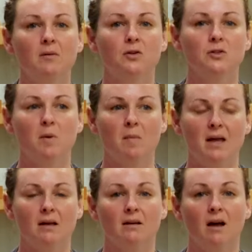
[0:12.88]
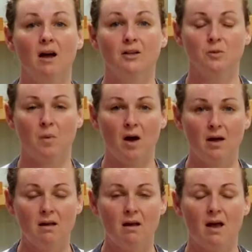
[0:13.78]
I'm going to be making a cottage
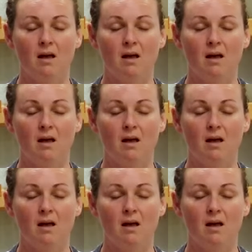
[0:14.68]
pie